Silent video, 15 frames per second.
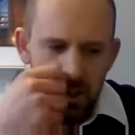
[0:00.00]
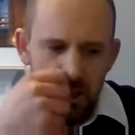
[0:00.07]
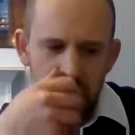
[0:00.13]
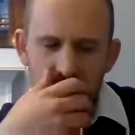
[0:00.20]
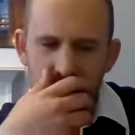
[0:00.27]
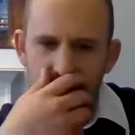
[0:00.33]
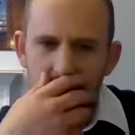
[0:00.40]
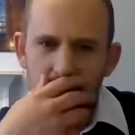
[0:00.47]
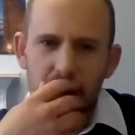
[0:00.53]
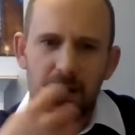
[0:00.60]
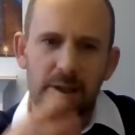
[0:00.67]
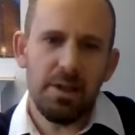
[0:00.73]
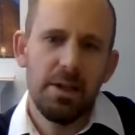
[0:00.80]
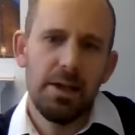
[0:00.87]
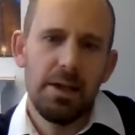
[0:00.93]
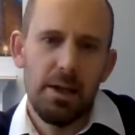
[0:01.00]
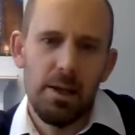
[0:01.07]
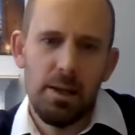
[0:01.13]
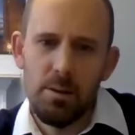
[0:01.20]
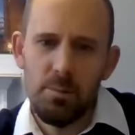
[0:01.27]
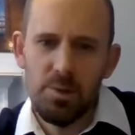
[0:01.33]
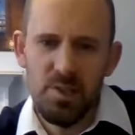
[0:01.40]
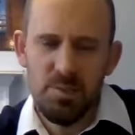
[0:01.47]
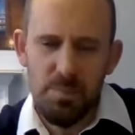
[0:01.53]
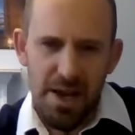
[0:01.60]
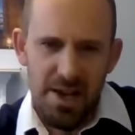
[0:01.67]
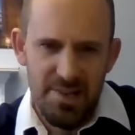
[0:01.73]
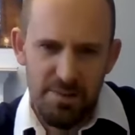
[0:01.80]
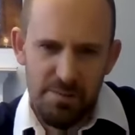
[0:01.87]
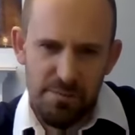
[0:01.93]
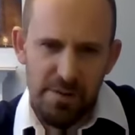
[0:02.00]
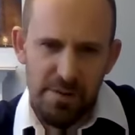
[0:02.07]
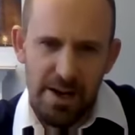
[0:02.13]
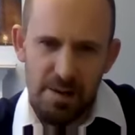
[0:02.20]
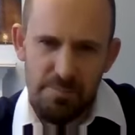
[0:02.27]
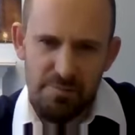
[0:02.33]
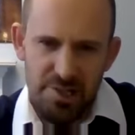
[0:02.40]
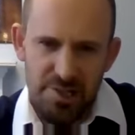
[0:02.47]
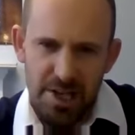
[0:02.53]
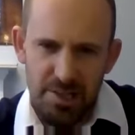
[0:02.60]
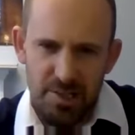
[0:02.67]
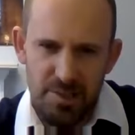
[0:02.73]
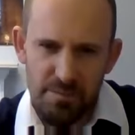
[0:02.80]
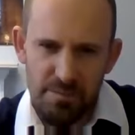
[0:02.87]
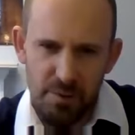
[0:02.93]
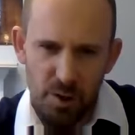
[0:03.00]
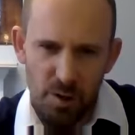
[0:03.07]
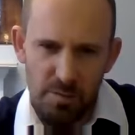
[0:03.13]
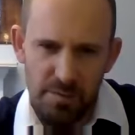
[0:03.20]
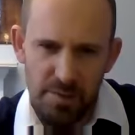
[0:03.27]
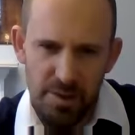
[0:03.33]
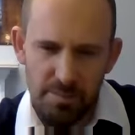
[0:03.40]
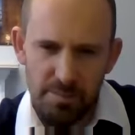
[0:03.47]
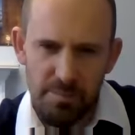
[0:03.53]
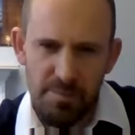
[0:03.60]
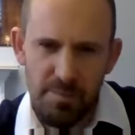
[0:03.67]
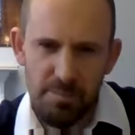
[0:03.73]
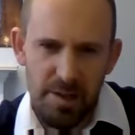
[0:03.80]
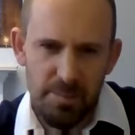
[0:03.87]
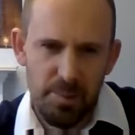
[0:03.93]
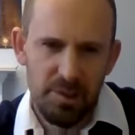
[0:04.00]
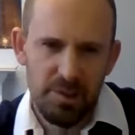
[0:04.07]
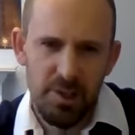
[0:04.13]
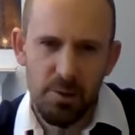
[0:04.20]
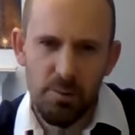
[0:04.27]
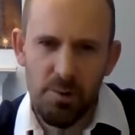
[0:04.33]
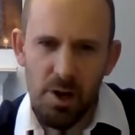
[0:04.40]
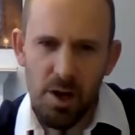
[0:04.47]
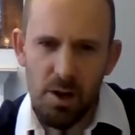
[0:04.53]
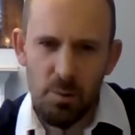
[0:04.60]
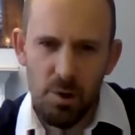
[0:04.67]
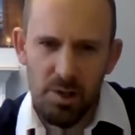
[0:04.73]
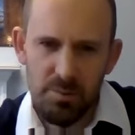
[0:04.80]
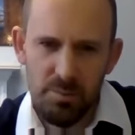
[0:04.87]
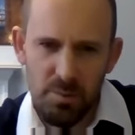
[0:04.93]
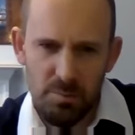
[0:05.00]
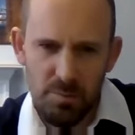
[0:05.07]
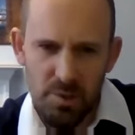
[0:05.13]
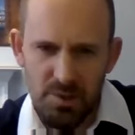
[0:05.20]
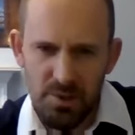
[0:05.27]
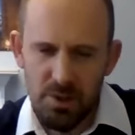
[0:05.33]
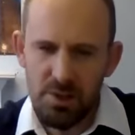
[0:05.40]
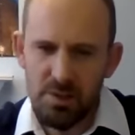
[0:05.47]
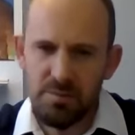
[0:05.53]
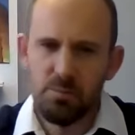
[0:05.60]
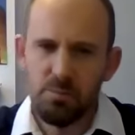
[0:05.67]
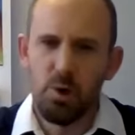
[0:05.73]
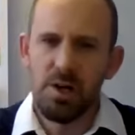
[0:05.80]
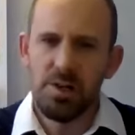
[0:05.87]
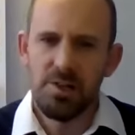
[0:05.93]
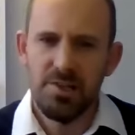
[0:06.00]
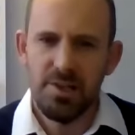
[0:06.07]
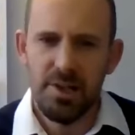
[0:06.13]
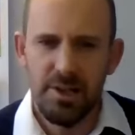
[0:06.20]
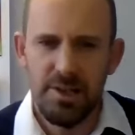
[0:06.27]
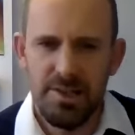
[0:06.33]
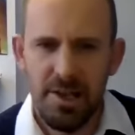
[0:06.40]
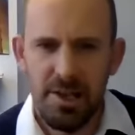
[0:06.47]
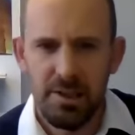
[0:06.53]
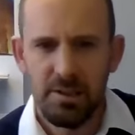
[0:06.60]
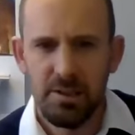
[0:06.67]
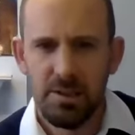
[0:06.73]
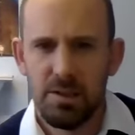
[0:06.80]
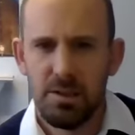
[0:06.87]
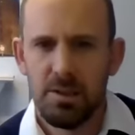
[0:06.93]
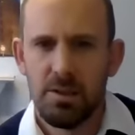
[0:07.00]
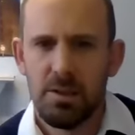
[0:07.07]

does passive fire protection involve for people that don't know? What sort of work does that entail?